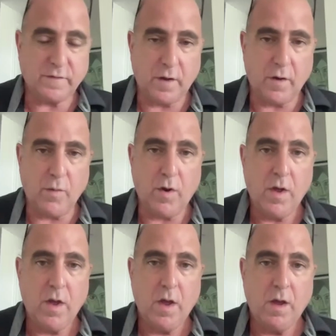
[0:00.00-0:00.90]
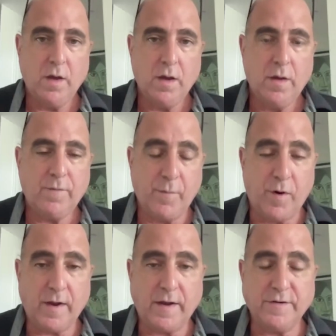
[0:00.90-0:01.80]
So from
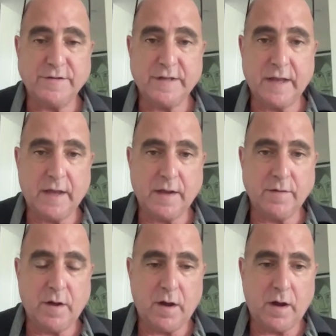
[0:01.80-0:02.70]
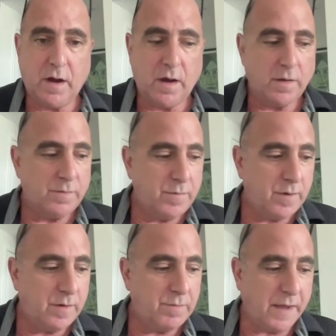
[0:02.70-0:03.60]
what I understand,
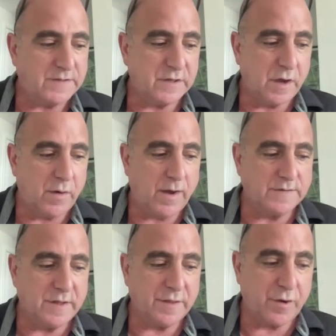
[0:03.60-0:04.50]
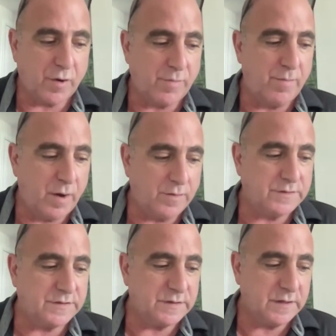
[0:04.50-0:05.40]
Mexico has the third
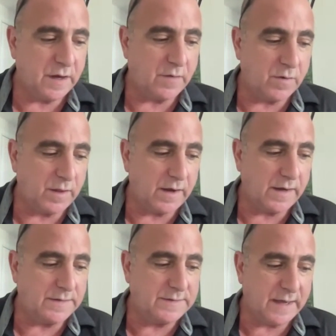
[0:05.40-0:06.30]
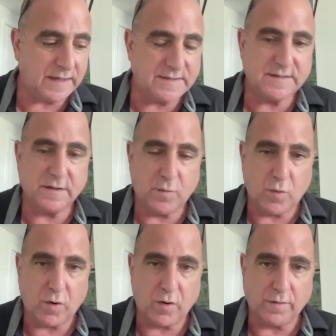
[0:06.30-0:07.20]
most gun-related deaths in the
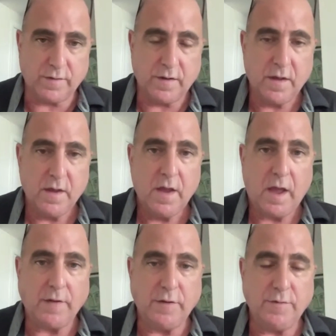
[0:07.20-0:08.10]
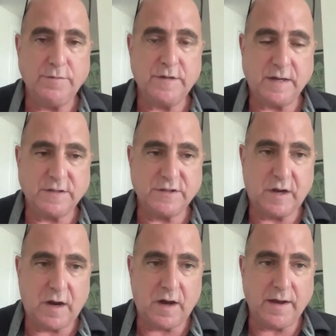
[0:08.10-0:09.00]
world. And you touched
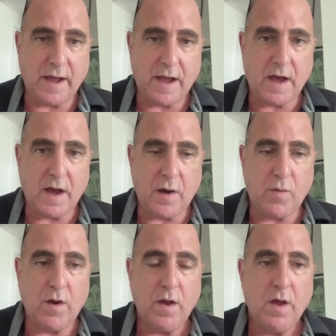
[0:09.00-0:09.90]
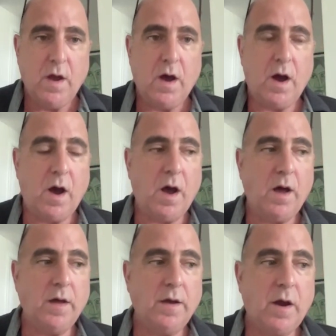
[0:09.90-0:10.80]
on how,
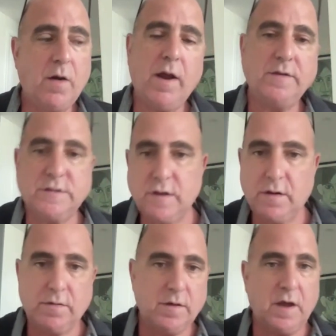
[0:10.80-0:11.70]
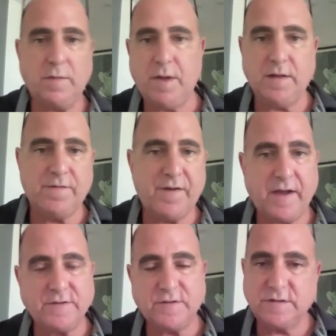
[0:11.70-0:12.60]
all right, so the gun
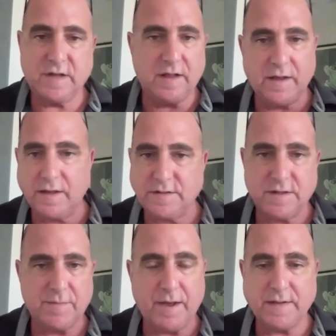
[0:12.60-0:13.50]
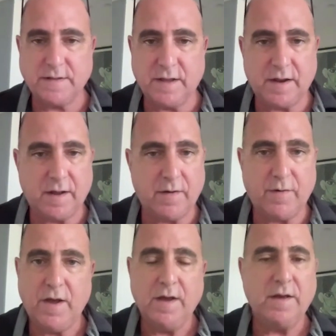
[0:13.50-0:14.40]
manufacturers selling it to the
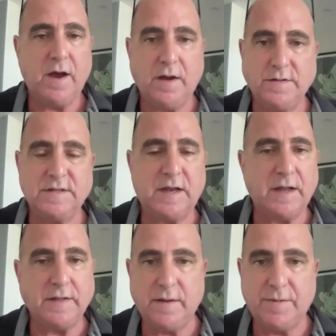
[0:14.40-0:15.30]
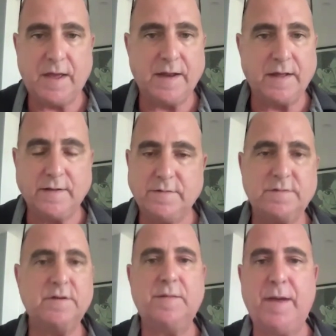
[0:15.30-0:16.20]
guns that end up getting
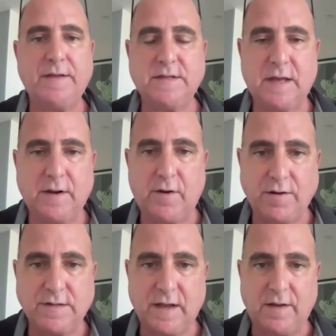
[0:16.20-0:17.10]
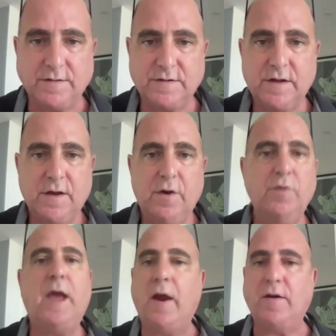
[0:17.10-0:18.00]
to the Mexican cartels. Who
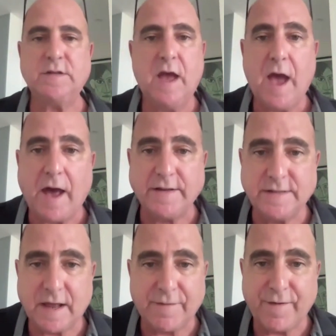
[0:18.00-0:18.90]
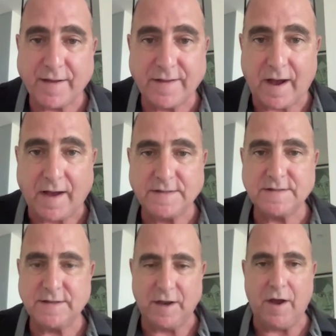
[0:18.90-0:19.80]
cares? How does that affect us?
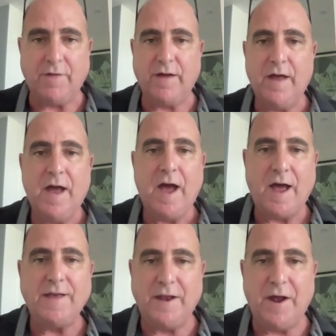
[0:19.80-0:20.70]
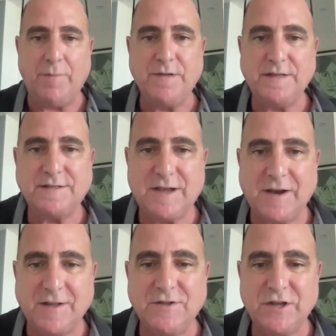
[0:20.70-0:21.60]
It's
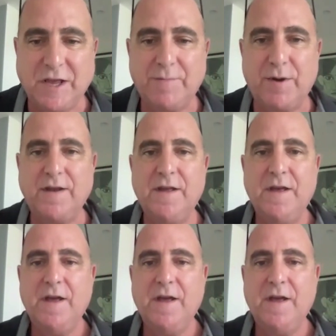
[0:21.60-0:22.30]
tongue in cheek, but